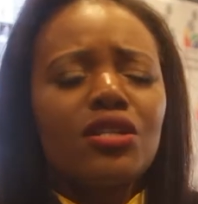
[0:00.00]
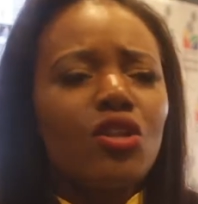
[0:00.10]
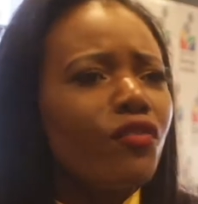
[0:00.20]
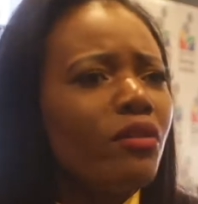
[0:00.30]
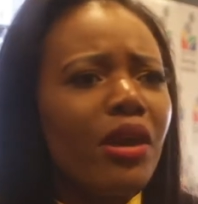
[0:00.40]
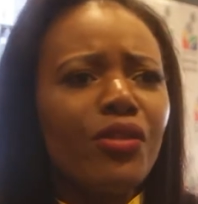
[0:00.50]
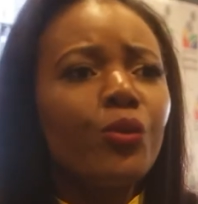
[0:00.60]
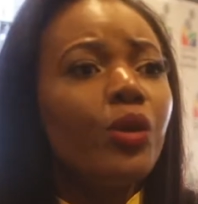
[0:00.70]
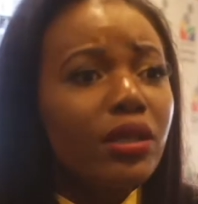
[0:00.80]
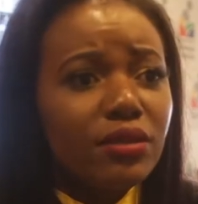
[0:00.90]
Stockville
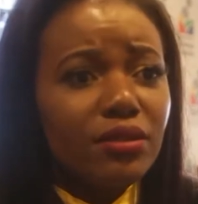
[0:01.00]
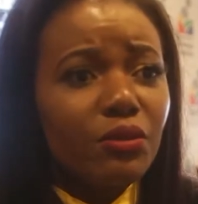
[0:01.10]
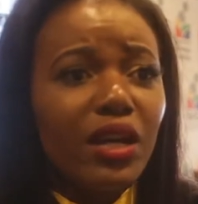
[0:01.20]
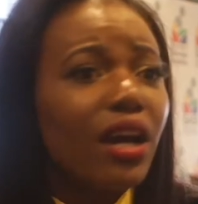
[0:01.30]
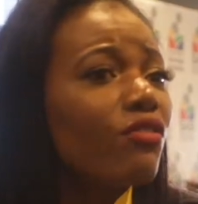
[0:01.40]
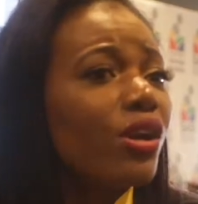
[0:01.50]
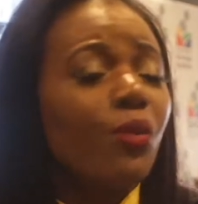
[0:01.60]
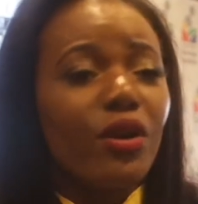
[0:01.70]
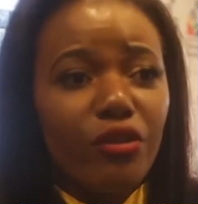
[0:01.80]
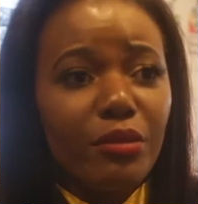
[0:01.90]
method works. We can't run
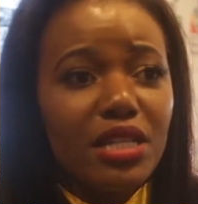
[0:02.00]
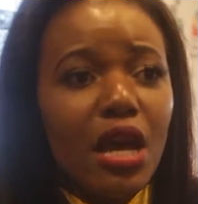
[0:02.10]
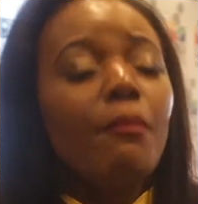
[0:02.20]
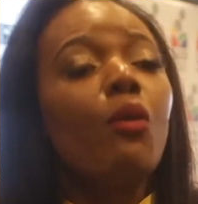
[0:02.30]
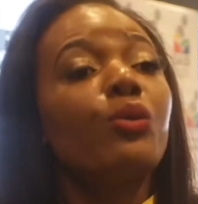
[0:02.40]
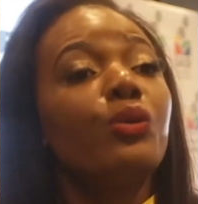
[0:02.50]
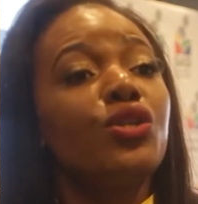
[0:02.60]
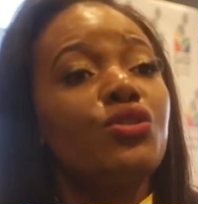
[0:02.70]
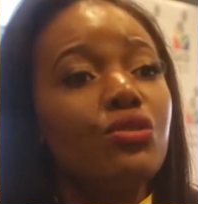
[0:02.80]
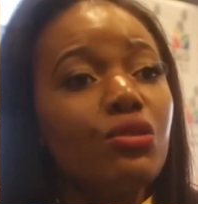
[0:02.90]
away from it. But what we
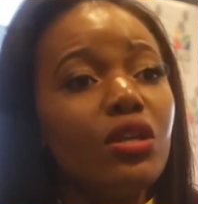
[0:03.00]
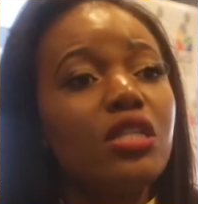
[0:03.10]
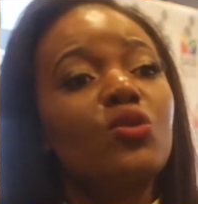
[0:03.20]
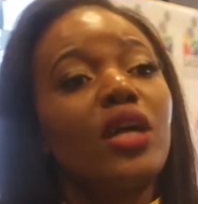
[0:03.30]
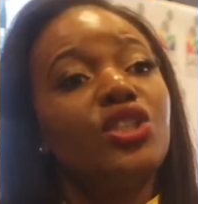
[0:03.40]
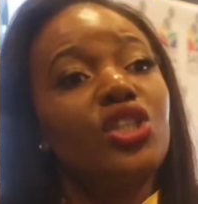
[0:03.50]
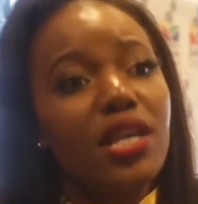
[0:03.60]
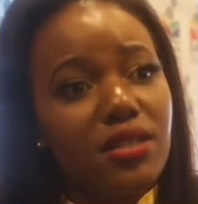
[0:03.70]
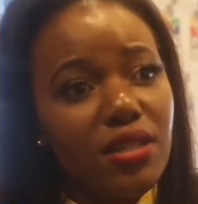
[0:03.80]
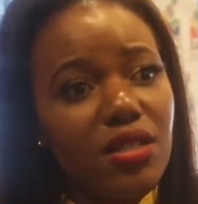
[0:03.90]
need to do is to
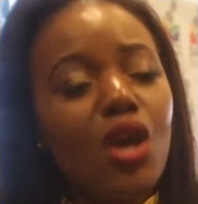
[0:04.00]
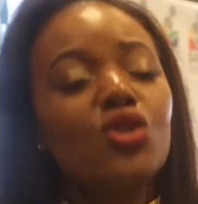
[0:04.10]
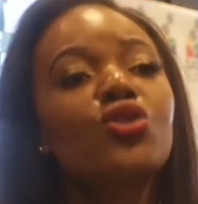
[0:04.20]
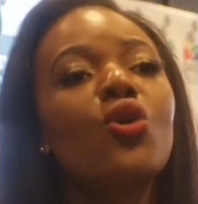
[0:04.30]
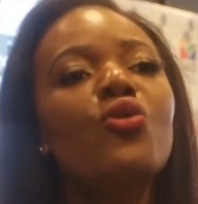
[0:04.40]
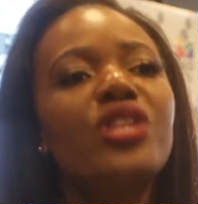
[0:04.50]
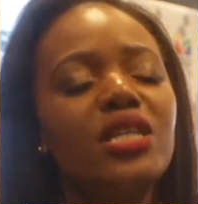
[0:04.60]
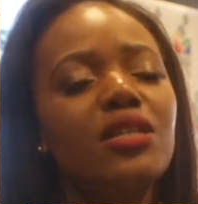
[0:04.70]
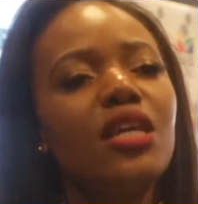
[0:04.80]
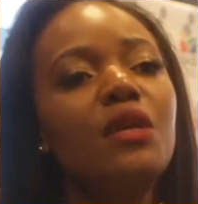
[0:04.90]
adjust it so
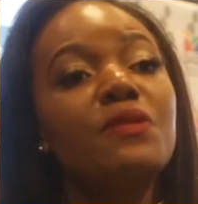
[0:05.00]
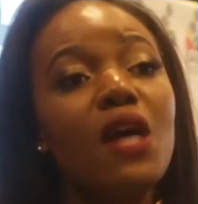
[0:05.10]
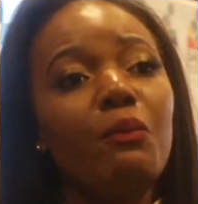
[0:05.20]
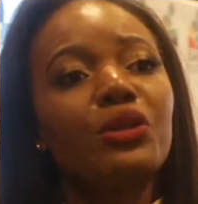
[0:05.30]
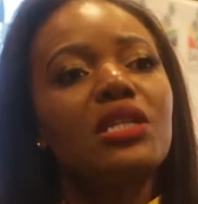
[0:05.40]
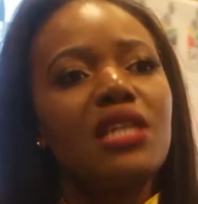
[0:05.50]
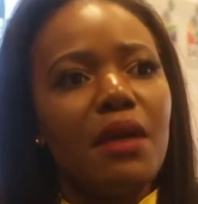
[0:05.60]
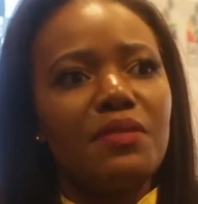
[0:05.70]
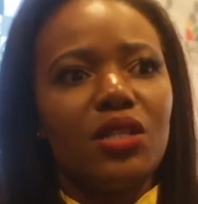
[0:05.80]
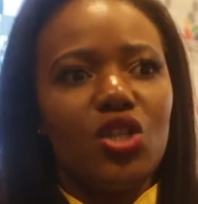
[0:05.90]
that it keeps up with the
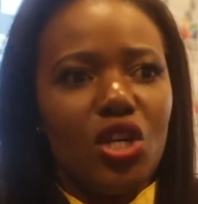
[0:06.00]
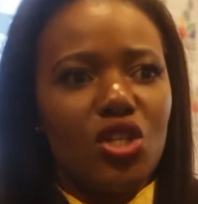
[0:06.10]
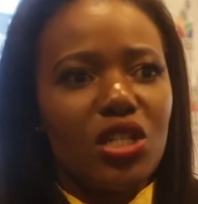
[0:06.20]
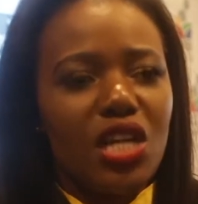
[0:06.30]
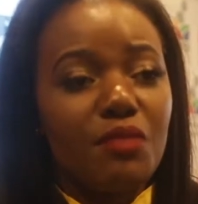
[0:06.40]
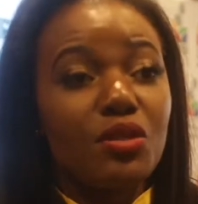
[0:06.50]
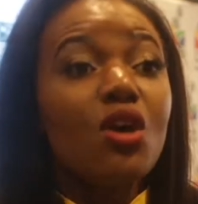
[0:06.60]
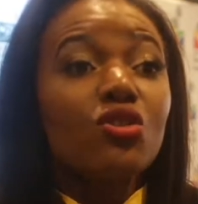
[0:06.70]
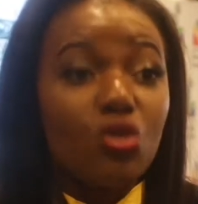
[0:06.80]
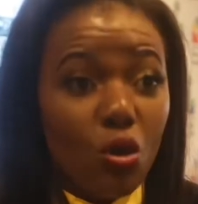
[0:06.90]
times and the changing times.
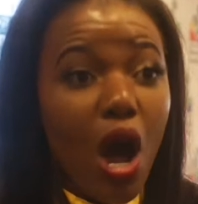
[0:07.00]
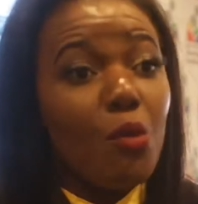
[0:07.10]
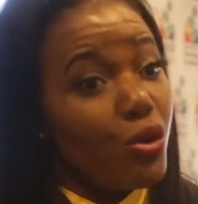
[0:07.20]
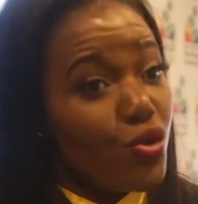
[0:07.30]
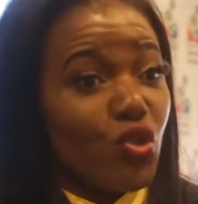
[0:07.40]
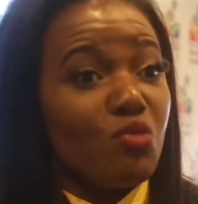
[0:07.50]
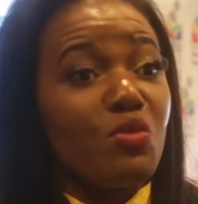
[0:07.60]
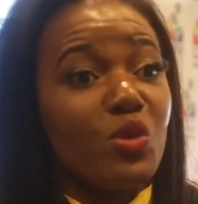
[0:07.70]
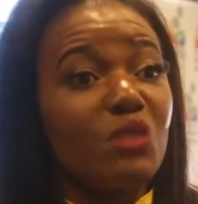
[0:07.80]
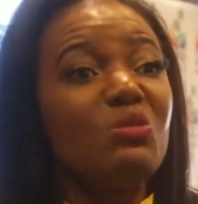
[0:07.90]
So our
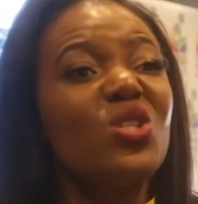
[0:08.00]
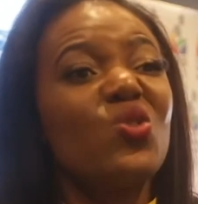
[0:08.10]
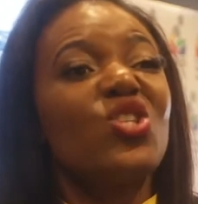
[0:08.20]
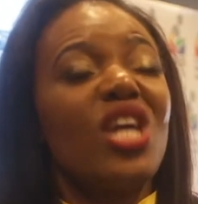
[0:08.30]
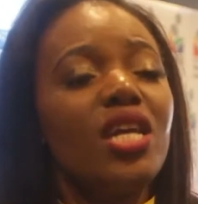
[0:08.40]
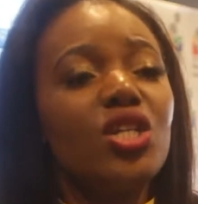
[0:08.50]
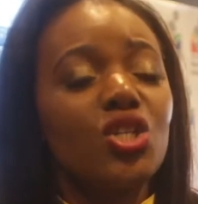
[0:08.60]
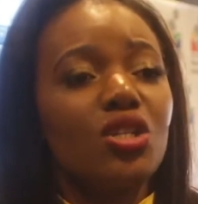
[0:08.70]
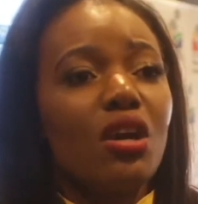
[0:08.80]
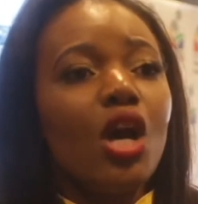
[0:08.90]
consumerism needs to
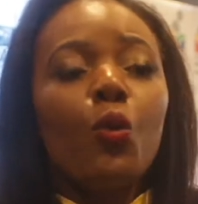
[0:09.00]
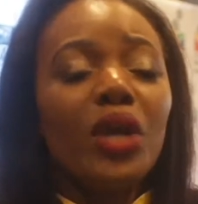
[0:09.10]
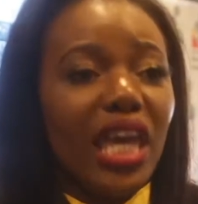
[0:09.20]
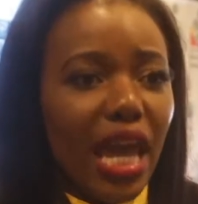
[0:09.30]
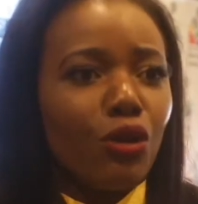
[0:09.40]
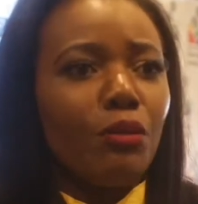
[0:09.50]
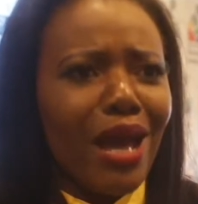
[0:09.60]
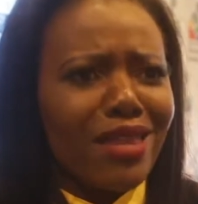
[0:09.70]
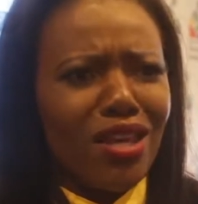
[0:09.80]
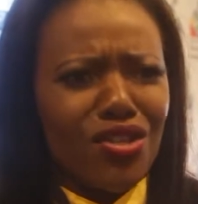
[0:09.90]
change. We cannot
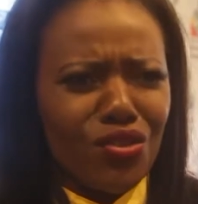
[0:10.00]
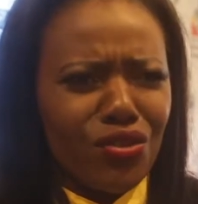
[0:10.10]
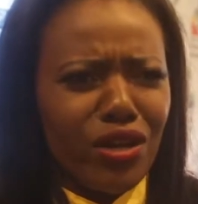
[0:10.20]
buy things on